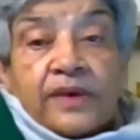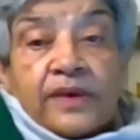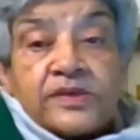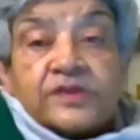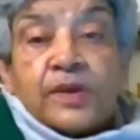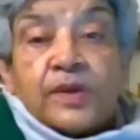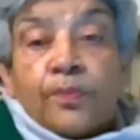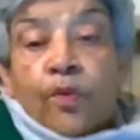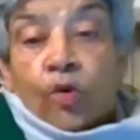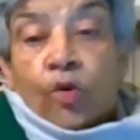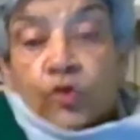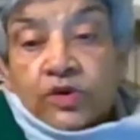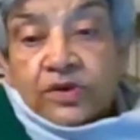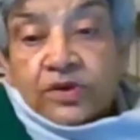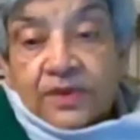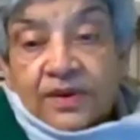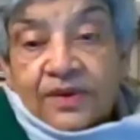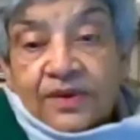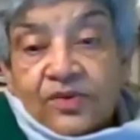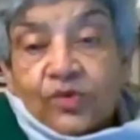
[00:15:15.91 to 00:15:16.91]
as support
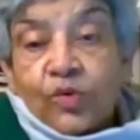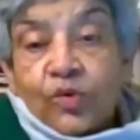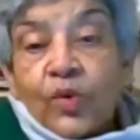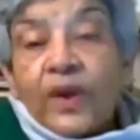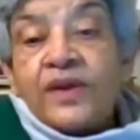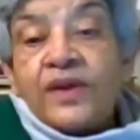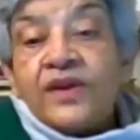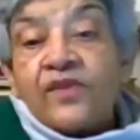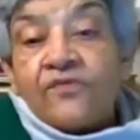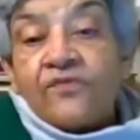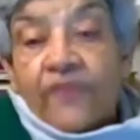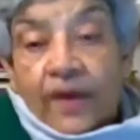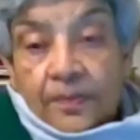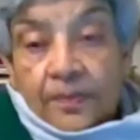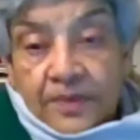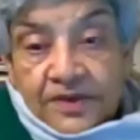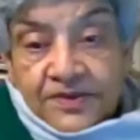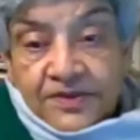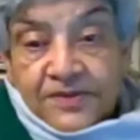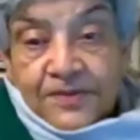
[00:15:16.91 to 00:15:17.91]
to Indian
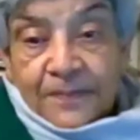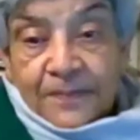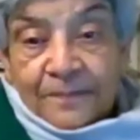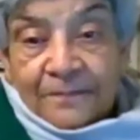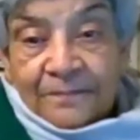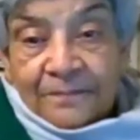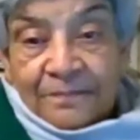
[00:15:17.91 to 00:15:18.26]
farmers.